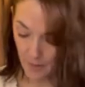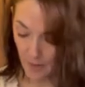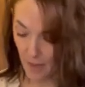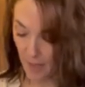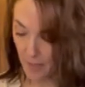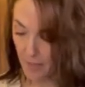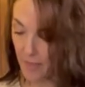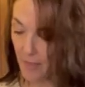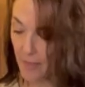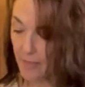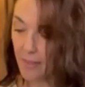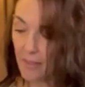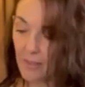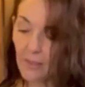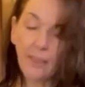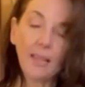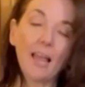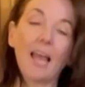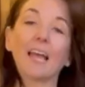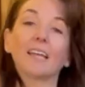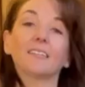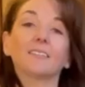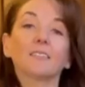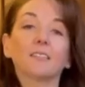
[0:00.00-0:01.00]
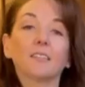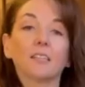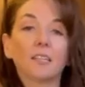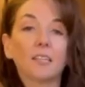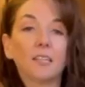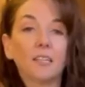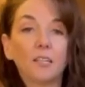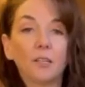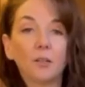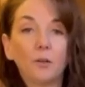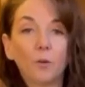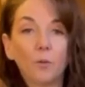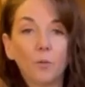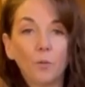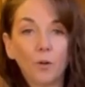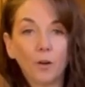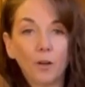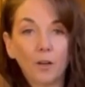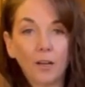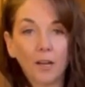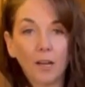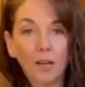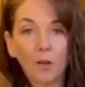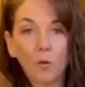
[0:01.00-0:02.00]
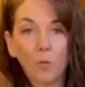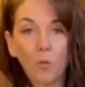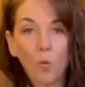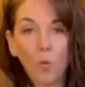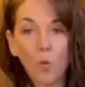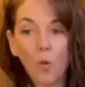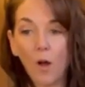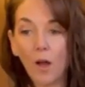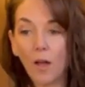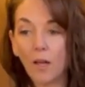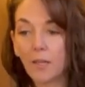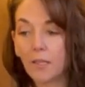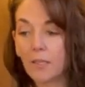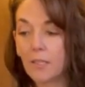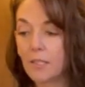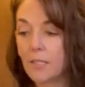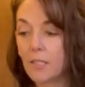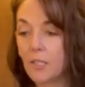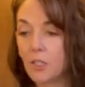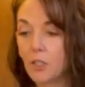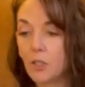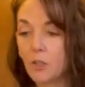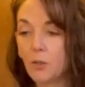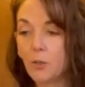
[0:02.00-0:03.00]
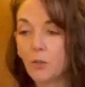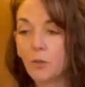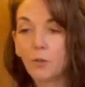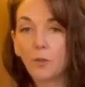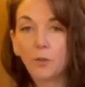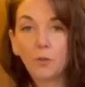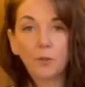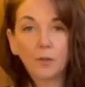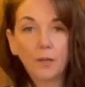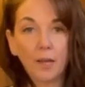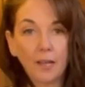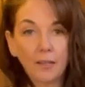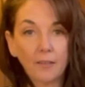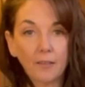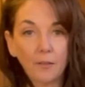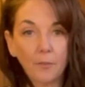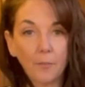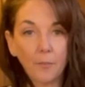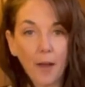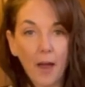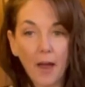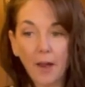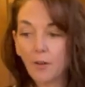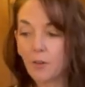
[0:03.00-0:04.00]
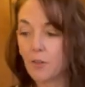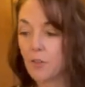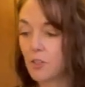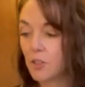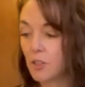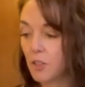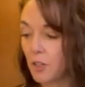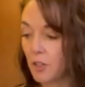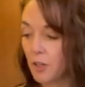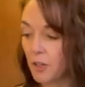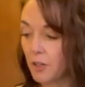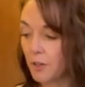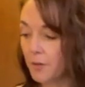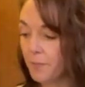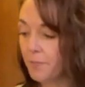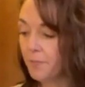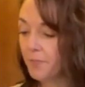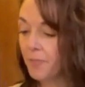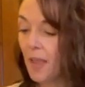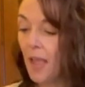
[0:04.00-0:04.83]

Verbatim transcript: And then the, lastly, we're gonna want to get some powdered sugar